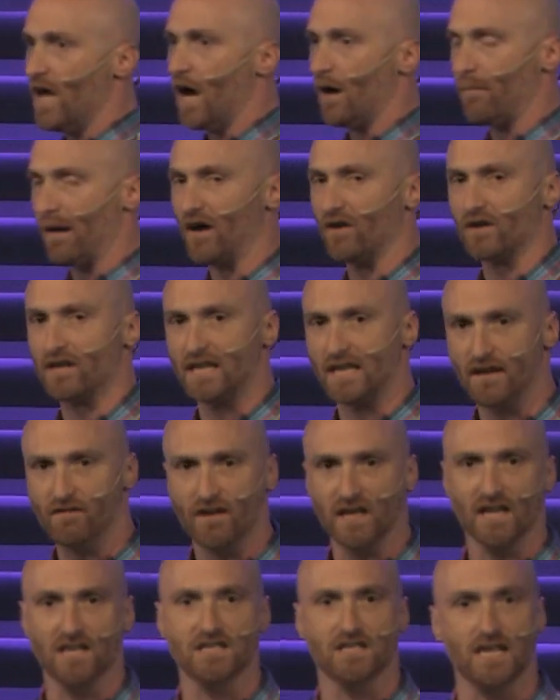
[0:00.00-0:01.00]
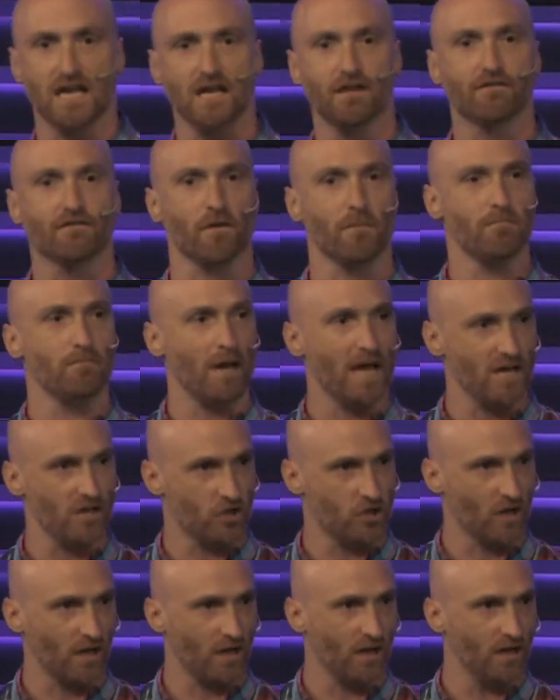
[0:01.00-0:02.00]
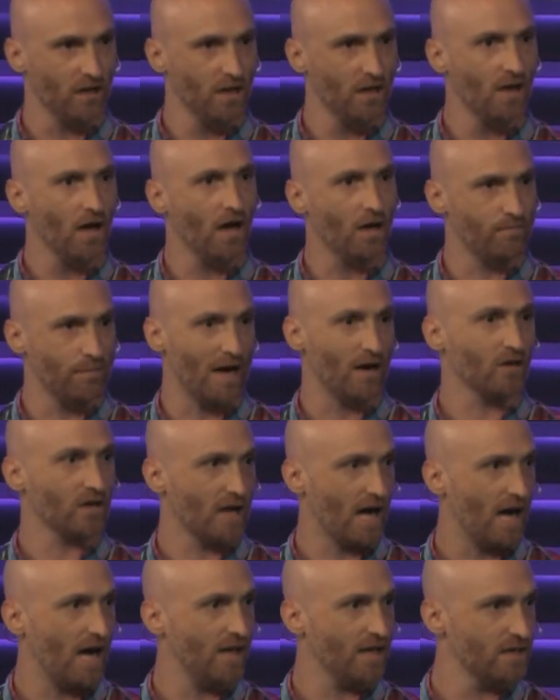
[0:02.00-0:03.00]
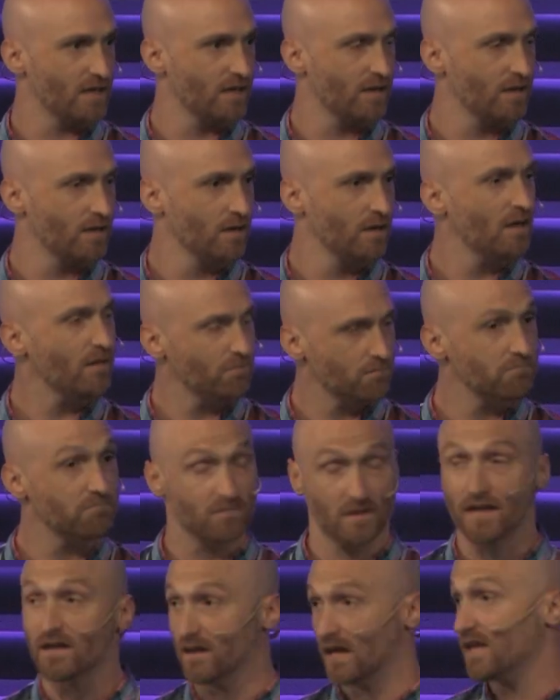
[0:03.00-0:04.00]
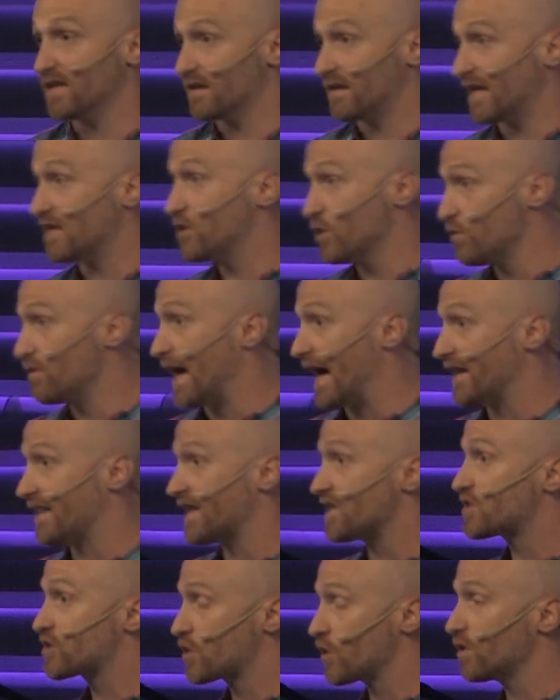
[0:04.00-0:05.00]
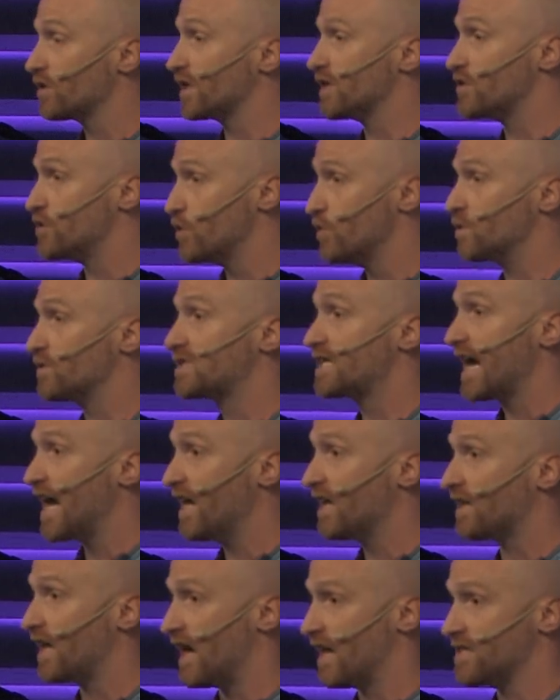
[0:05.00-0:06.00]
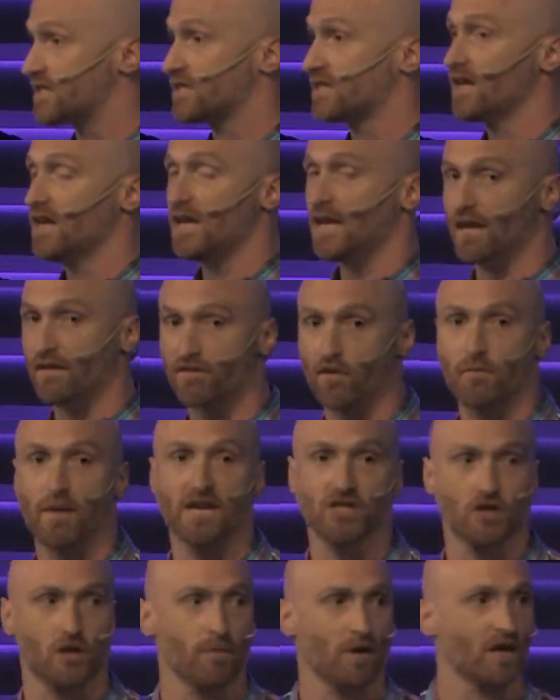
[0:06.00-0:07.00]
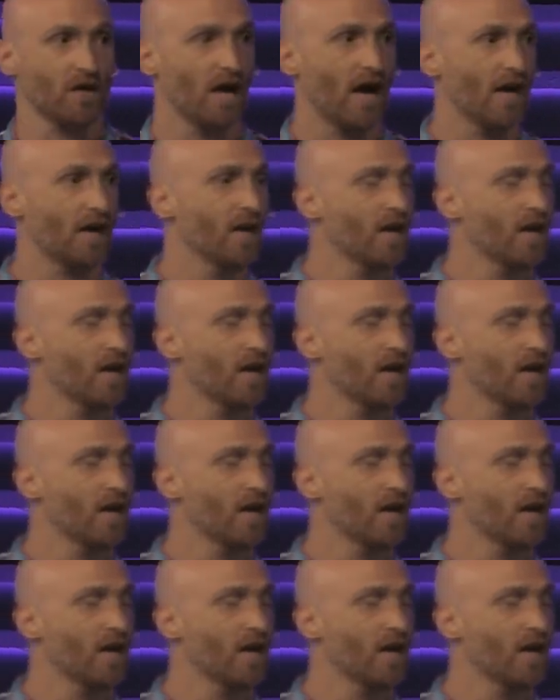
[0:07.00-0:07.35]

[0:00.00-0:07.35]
about giving us information about God. They do that. They certainly do tell us information about God.